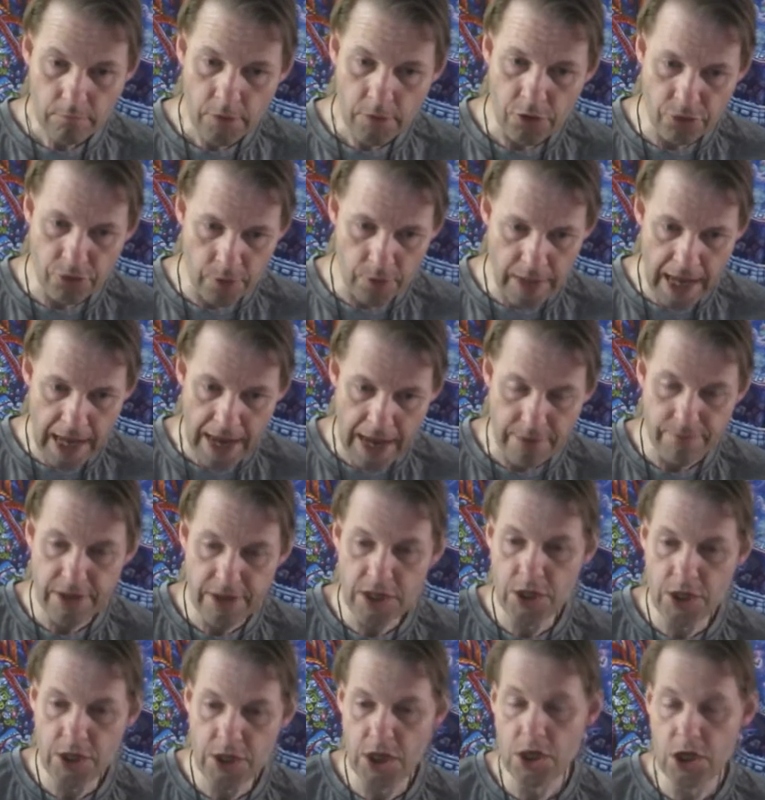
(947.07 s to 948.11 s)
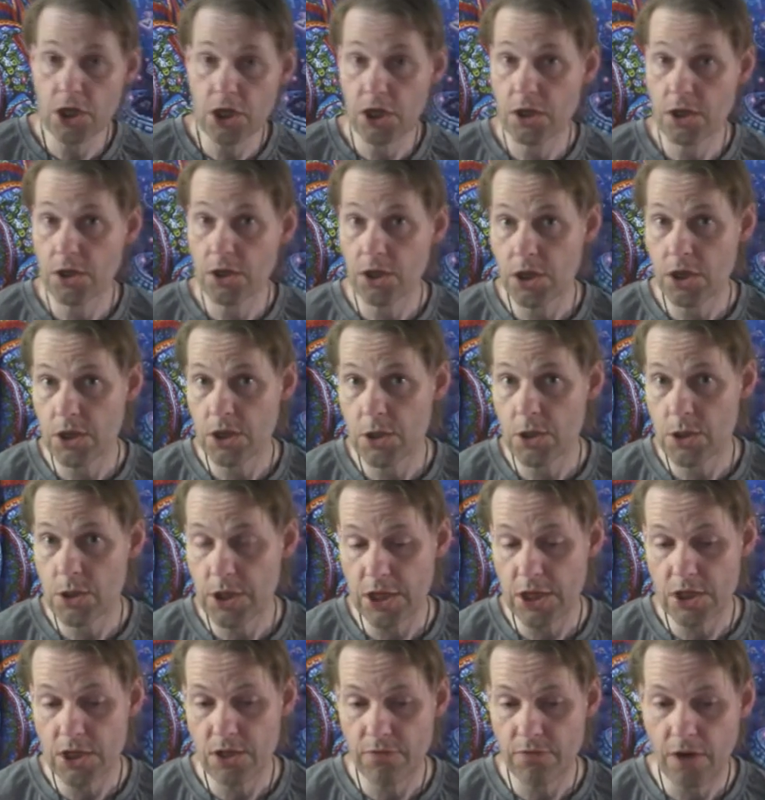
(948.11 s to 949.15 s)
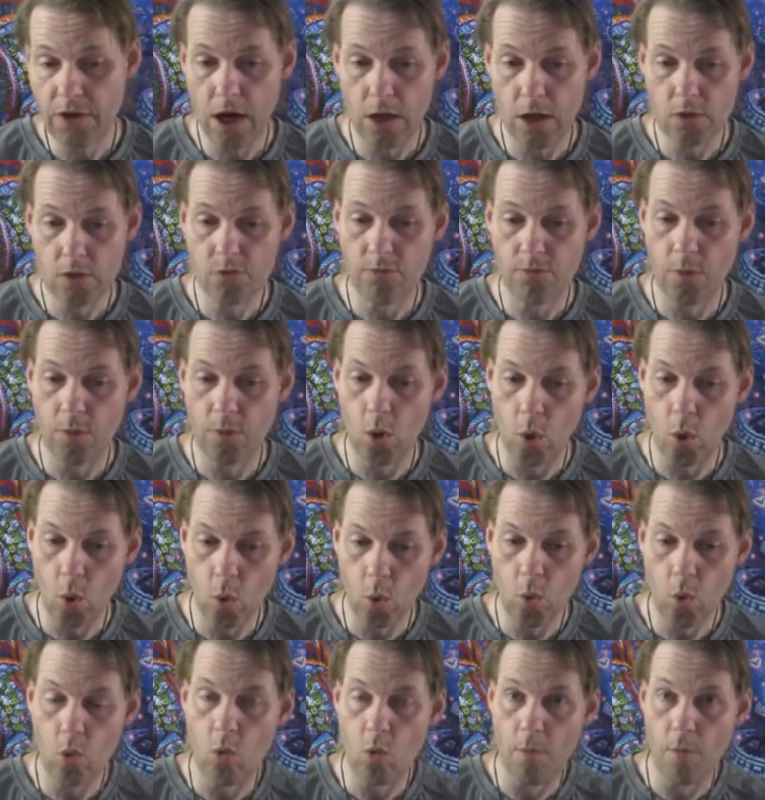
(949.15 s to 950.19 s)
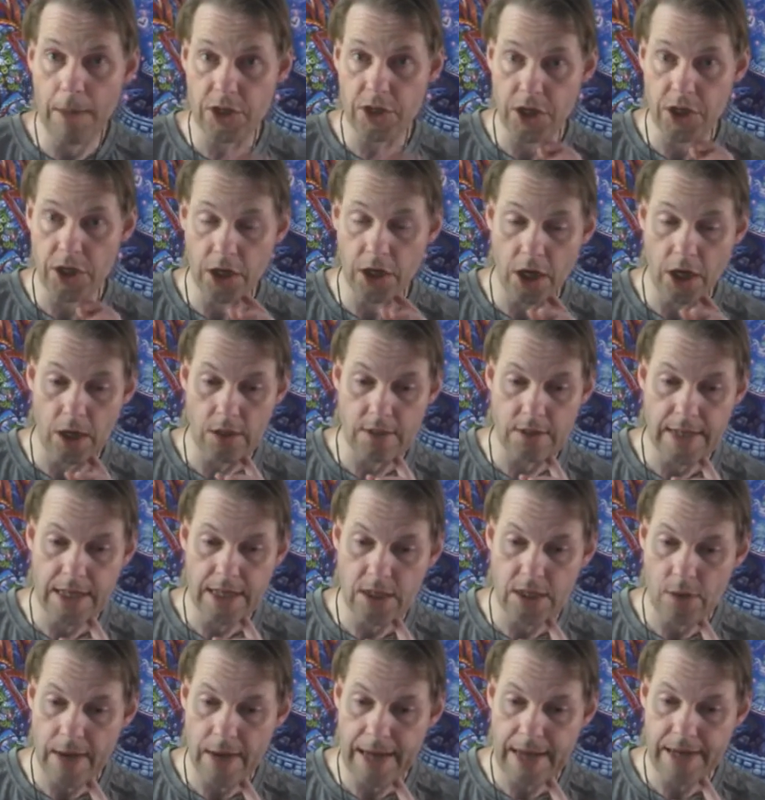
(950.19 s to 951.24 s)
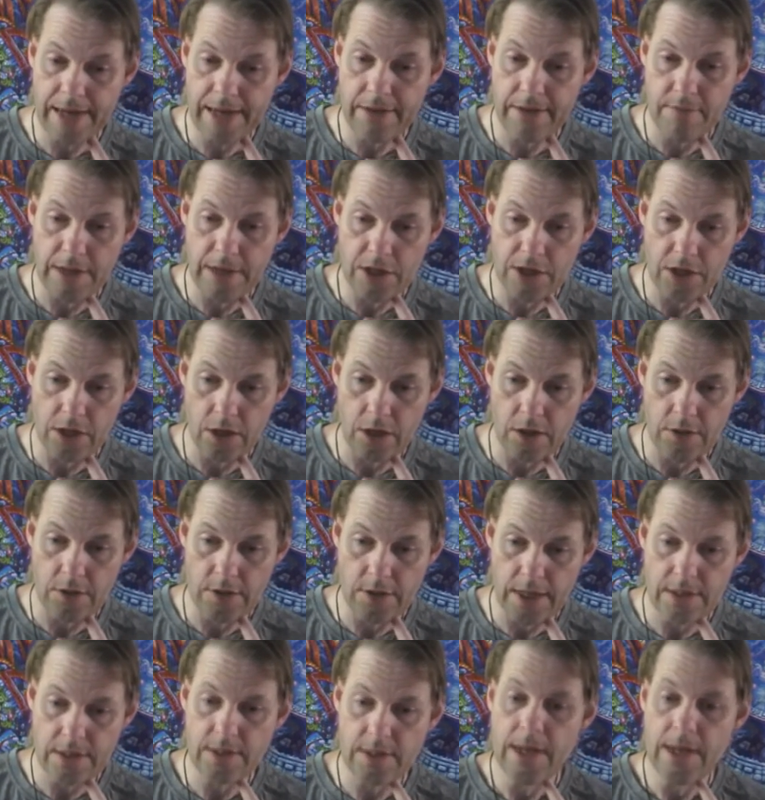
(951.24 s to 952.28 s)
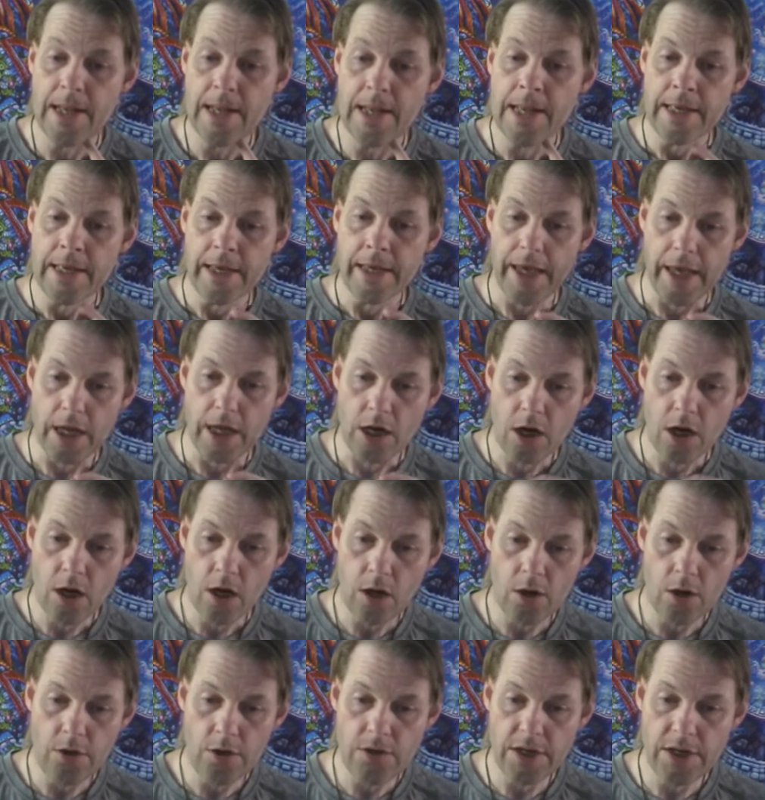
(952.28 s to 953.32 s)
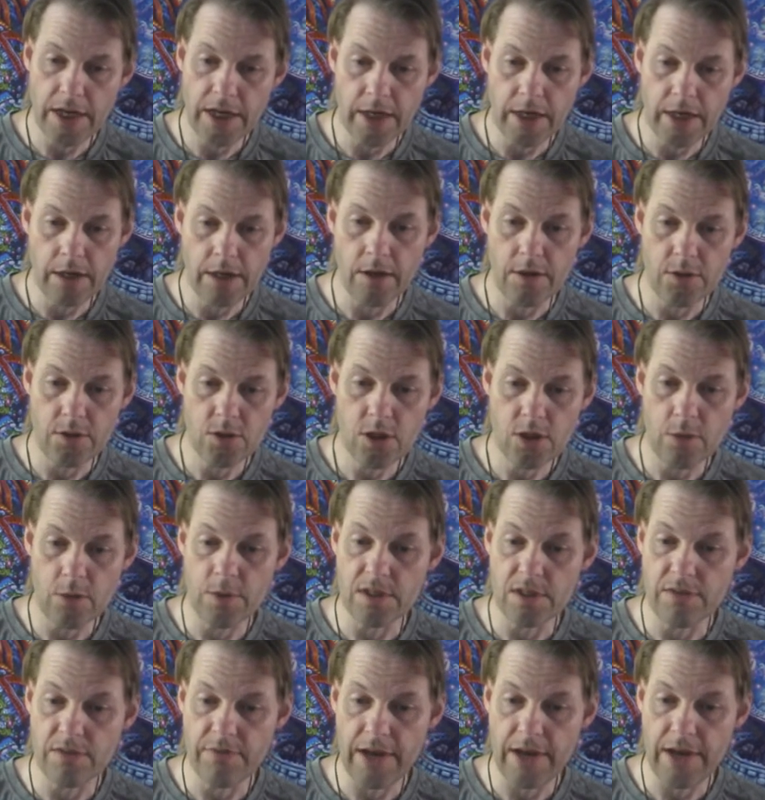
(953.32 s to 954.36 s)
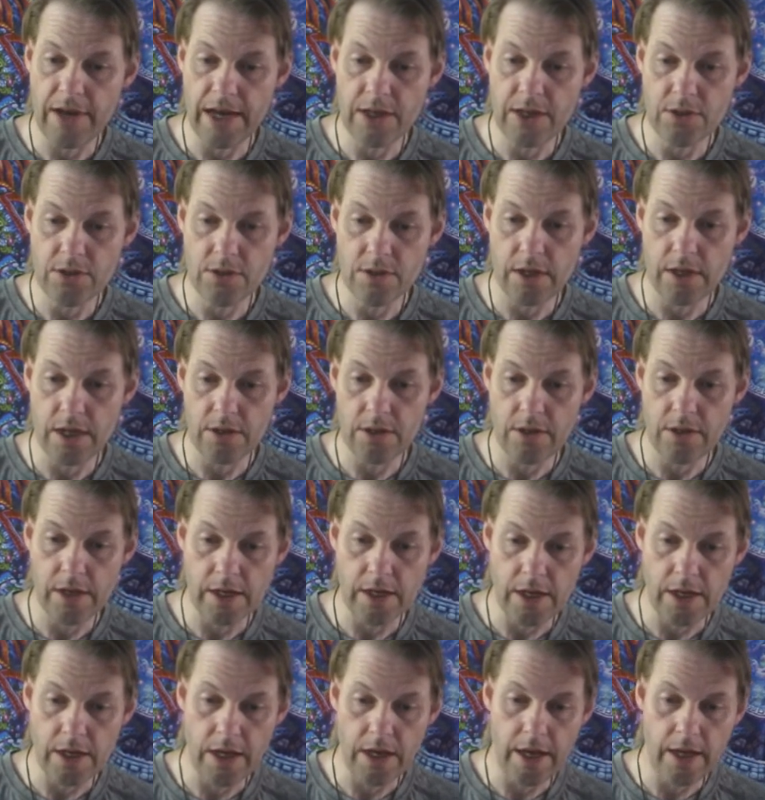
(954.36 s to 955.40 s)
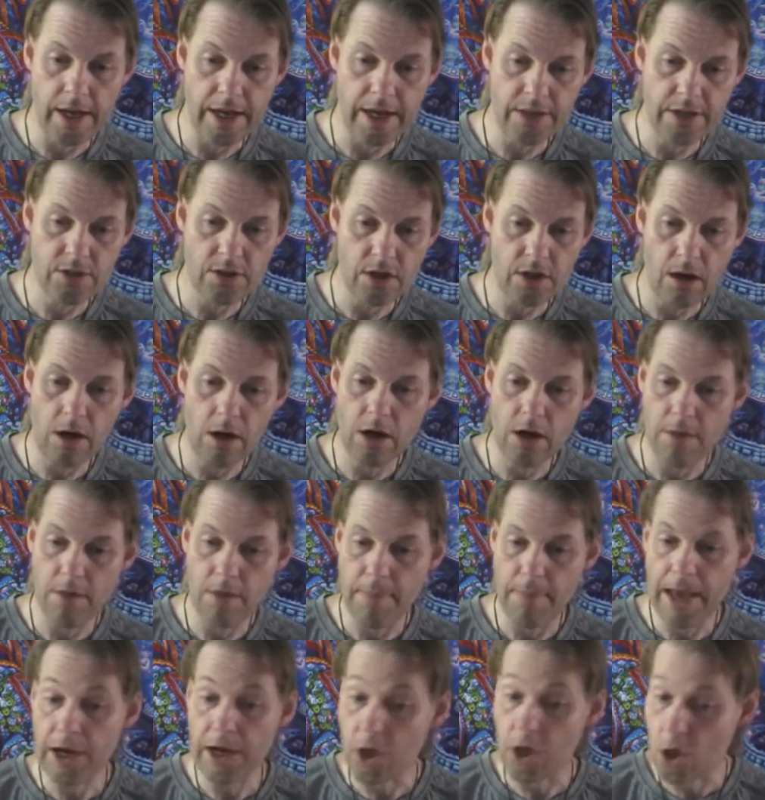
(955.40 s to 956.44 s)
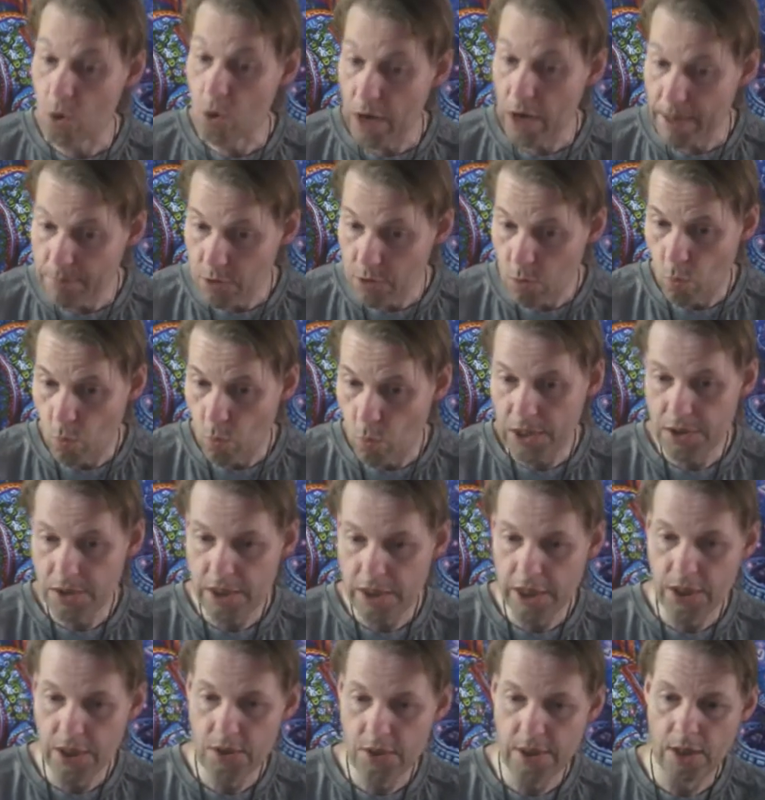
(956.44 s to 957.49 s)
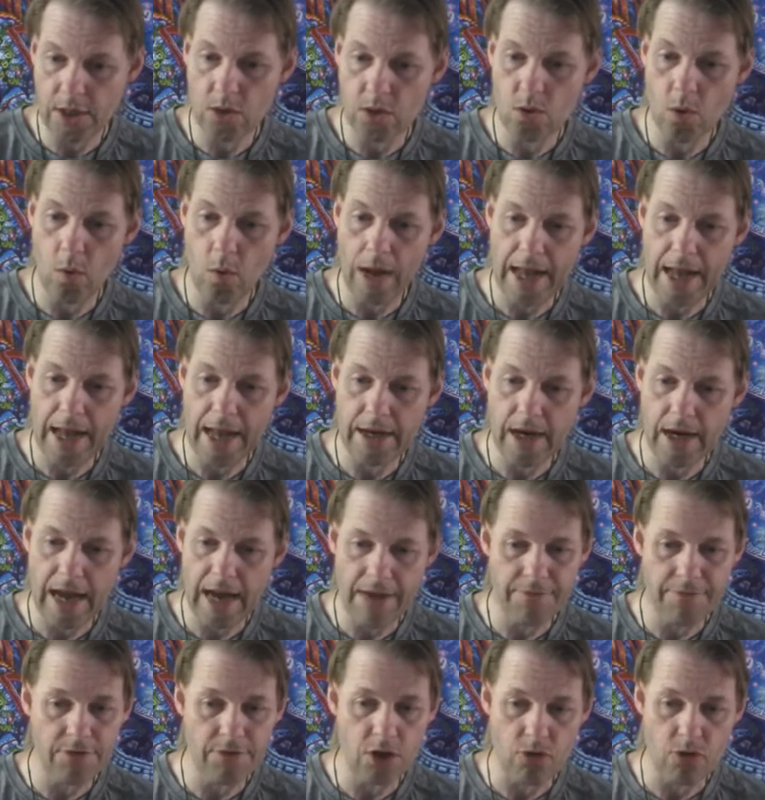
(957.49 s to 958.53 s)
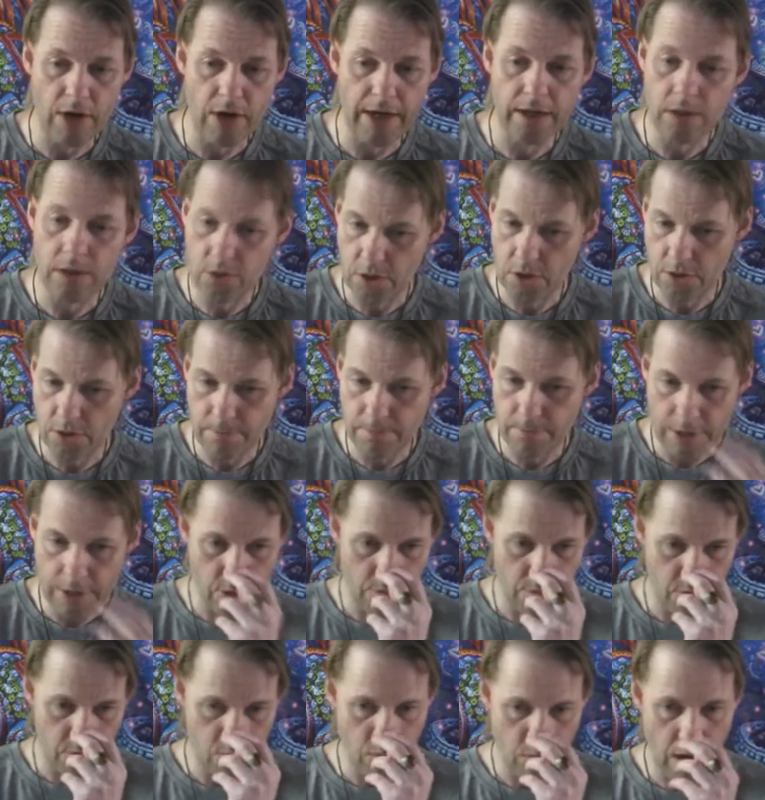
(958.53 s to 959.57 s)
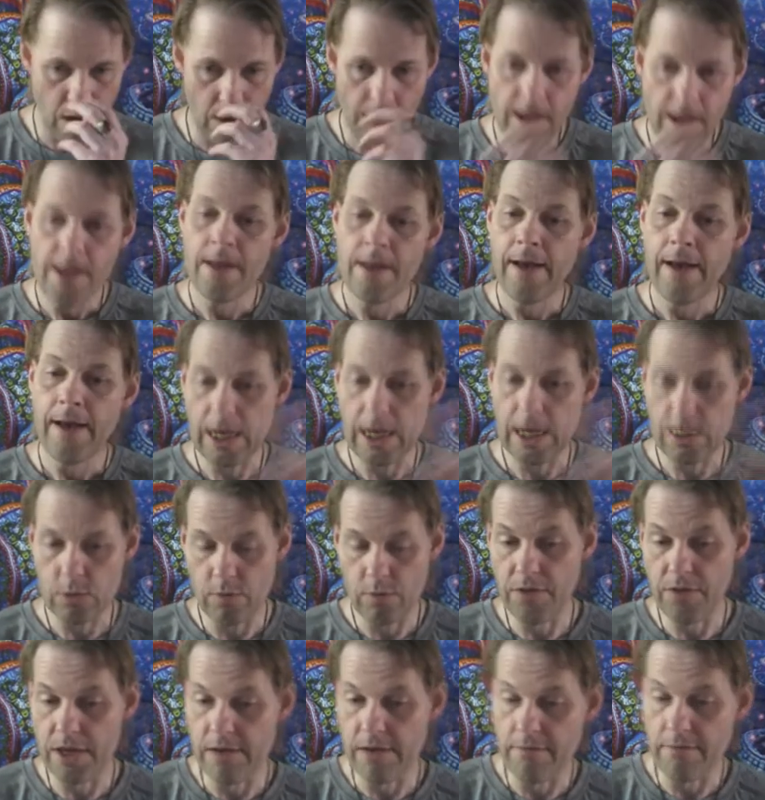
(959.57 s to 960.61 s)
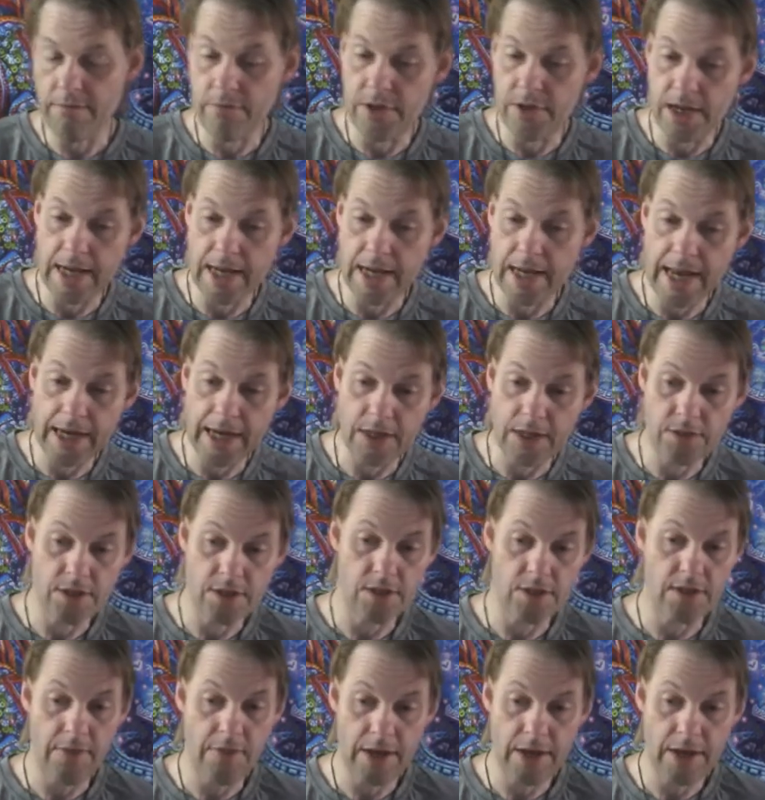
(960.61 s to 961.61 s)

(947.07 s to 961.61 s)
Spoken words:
So again, Vintage can consist of cards from all Magic card sets, so any of the Magic card sets, including Sewers of Estark, Mana Crypt, Windseeker Centaur, and the Lafney Dragon, which I mentioned as well as with the Legacy set.